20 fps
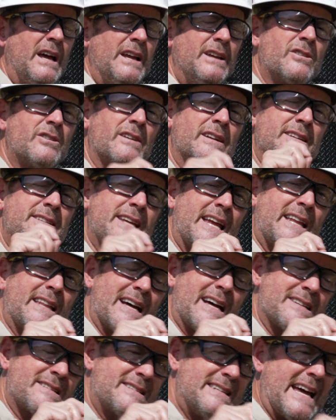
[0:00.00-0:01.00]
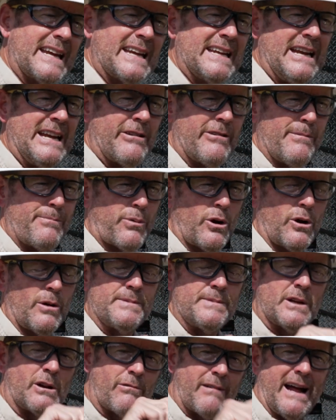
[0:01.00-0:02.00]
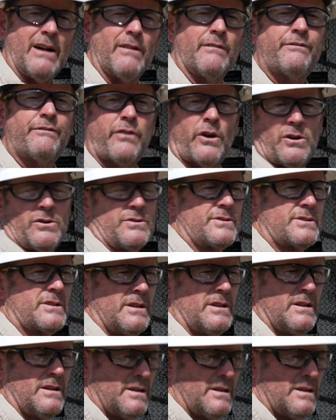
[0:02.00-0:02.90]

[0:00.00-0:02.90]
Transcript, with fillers: you're going to take that secondary probe to ground first.